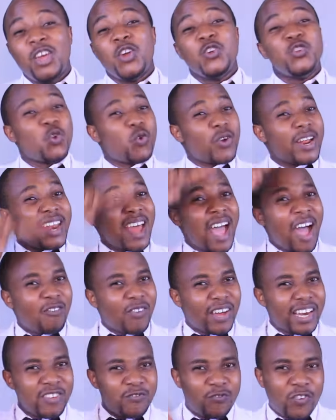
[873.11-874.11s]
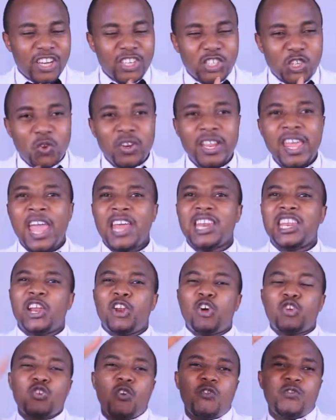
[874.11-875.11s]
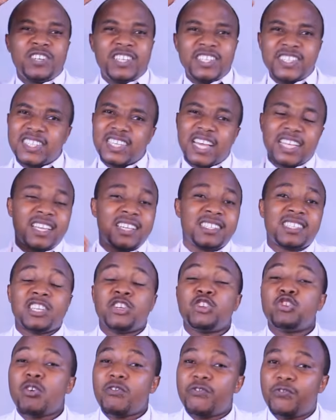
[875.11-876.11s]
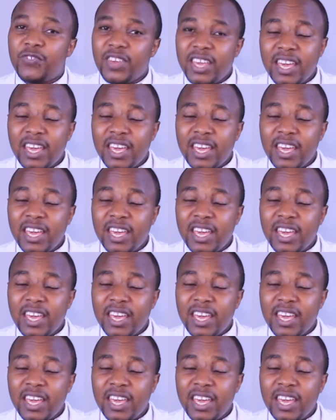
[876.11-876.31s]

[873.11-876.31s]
You already have an infection, there are a lot of discharges in your